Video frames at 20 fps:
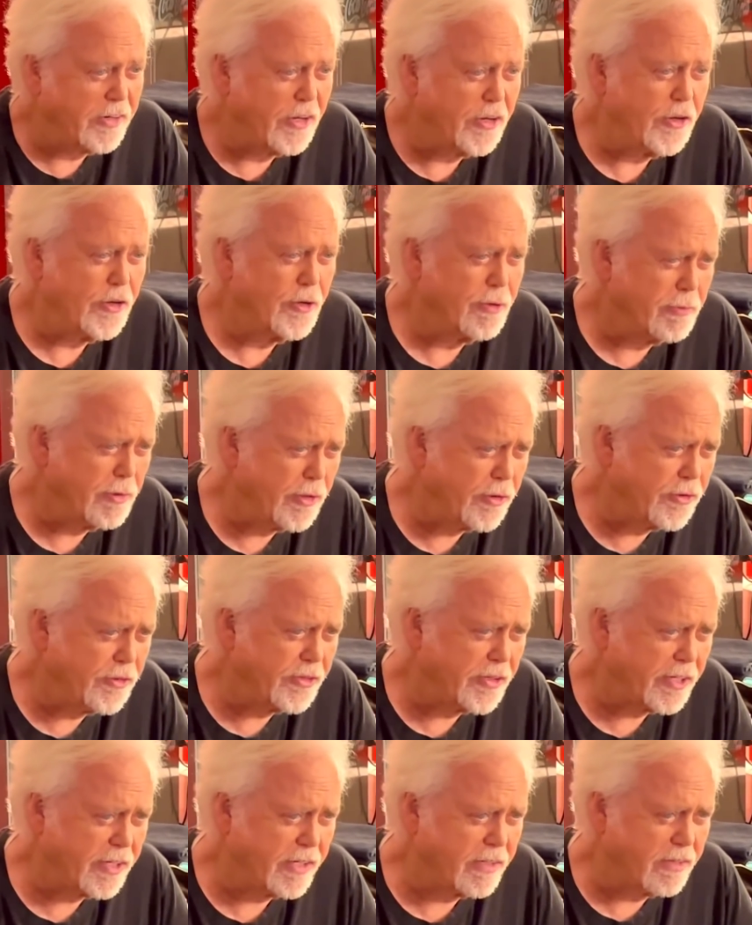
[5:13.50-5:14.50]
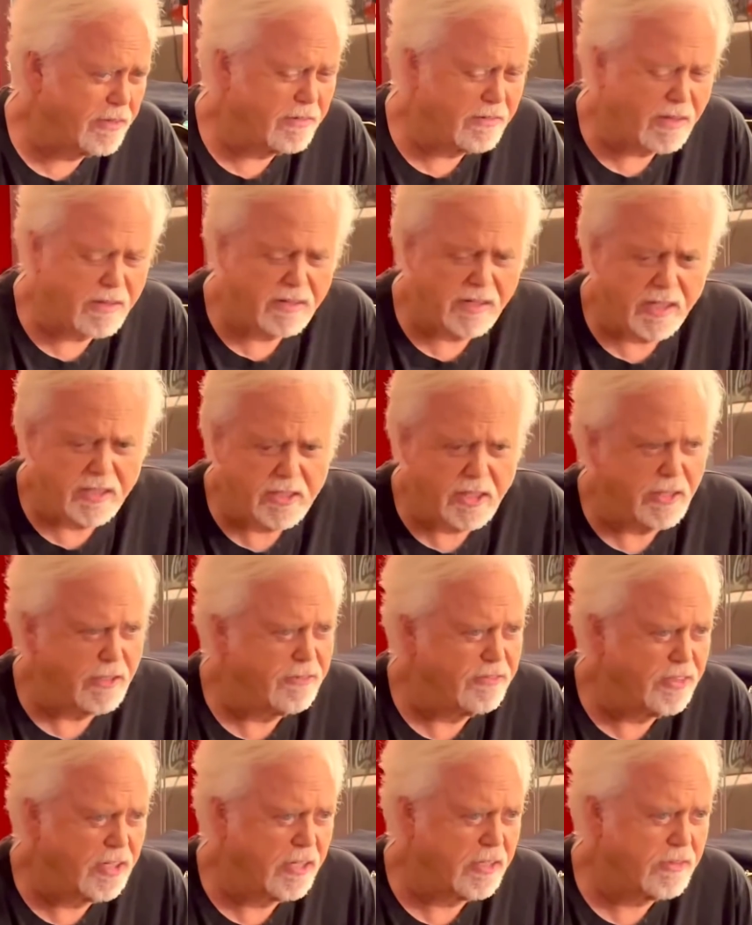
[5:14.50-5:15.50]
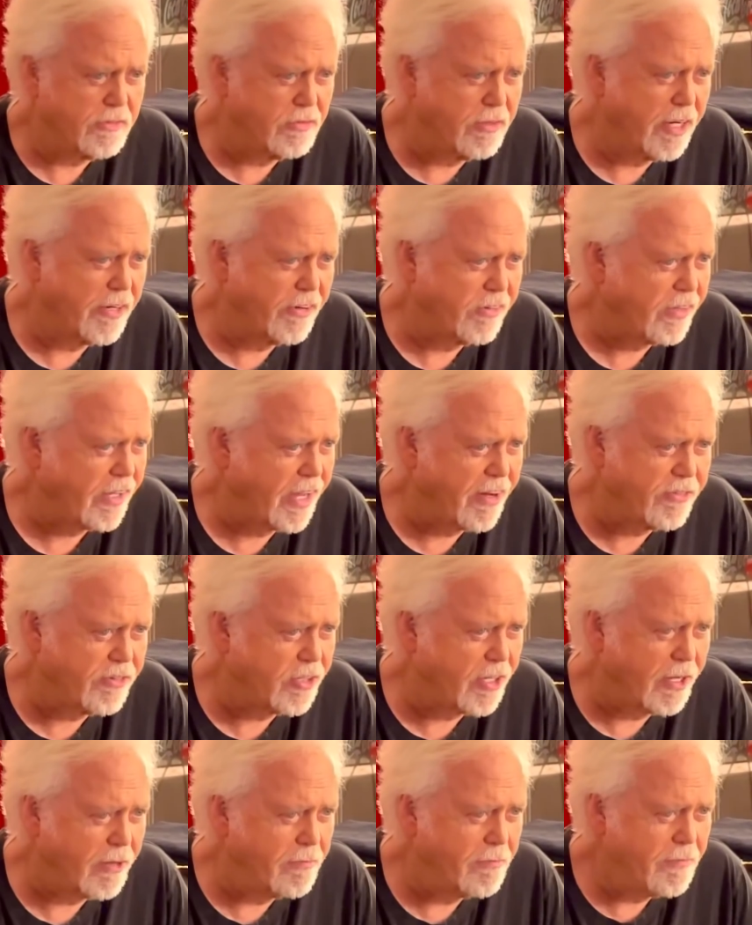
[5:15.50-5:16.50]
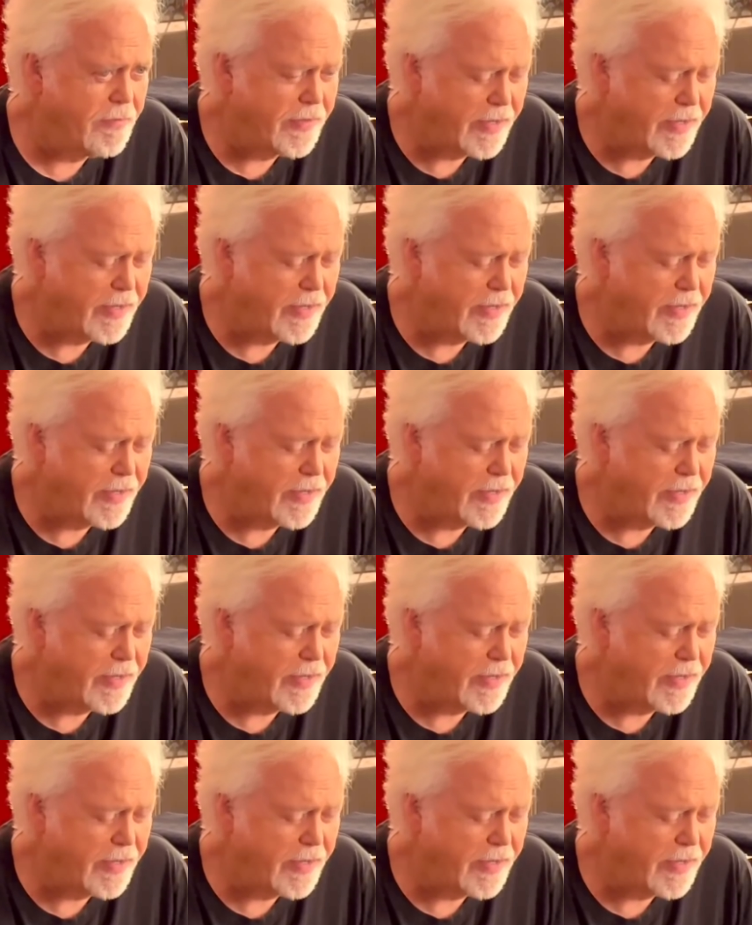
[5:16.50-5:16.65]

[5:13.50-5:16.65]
into your music and the things that you've done throughout your lifetime.